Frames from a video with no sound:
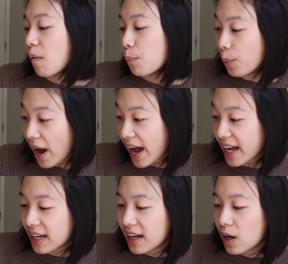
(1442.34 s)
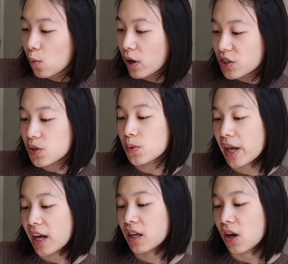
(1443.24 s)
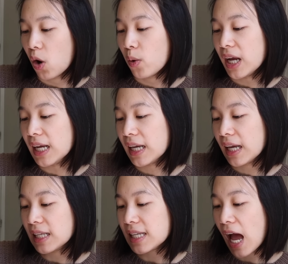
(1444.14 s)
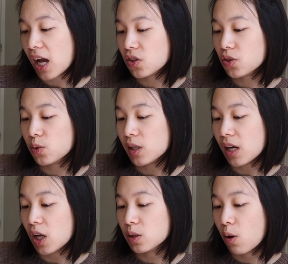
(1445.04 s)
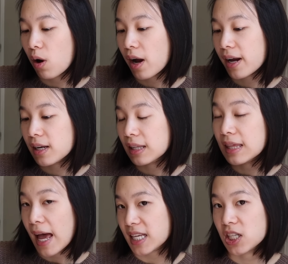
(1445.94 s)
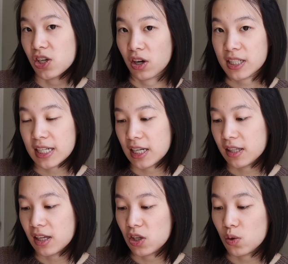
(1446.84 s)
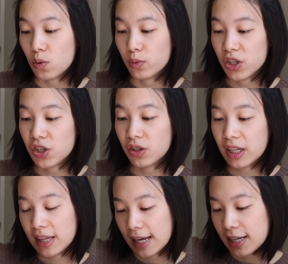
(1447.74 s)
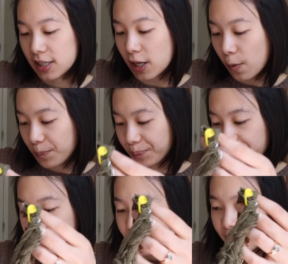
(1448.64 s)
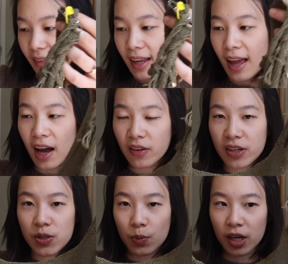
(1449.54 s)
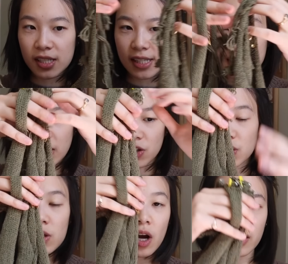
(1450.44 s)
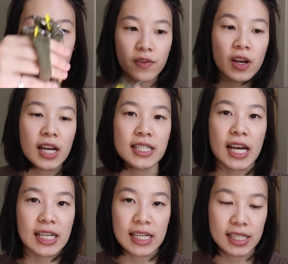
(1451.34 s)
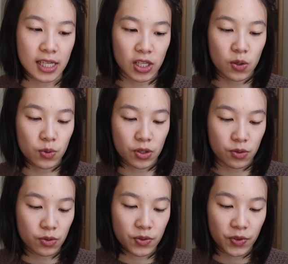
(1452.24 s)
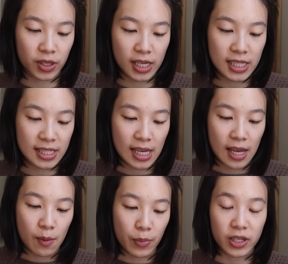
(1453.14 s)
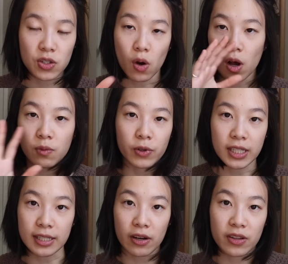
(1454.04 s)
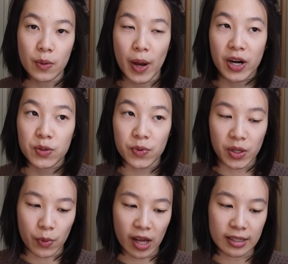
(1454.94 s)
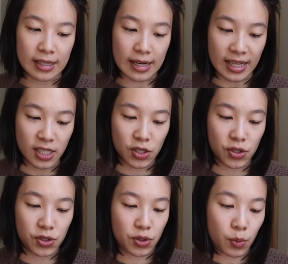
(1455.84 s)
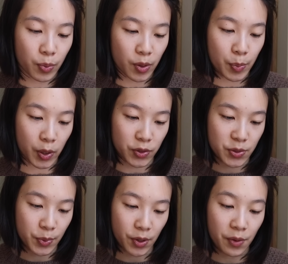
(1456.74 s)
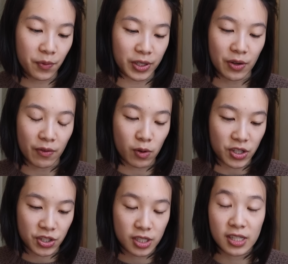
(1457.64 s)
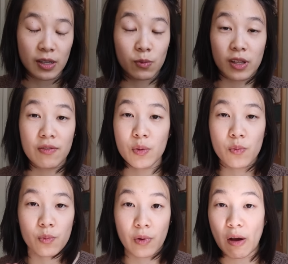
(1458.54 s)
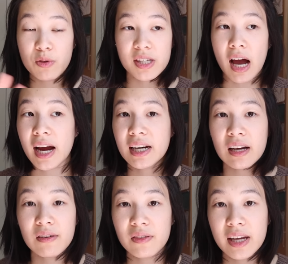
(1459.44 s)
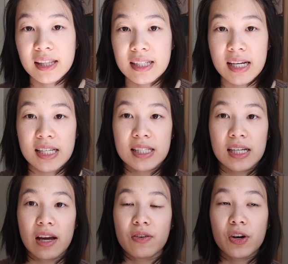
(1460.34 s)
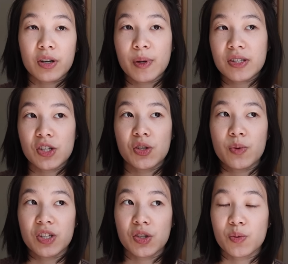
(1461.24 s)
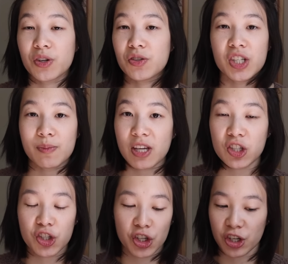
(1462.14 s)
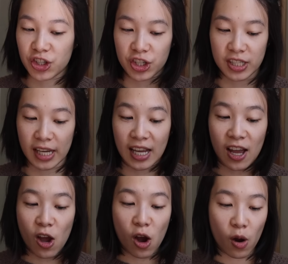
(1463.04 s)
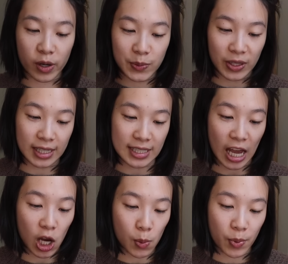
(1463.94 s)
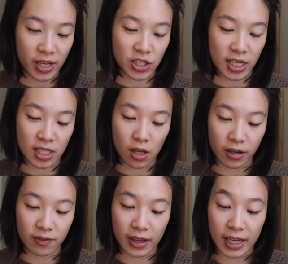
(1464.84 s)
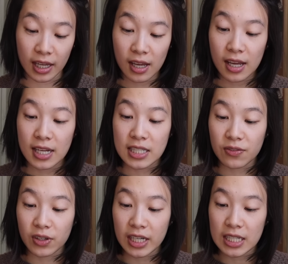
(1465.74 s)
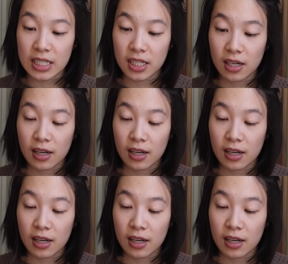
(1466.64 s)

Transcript: but once you get going, it's actually a lot less daunting than you originally think. So how this works is that there's a lot of techniques that you use for this, but it's all written out in the pattern really well, and Inês is super approachable when you have questions, even outside of like the test knit. I've heard about situations where you just message her and she's like always willing to help, and she has a lot of like different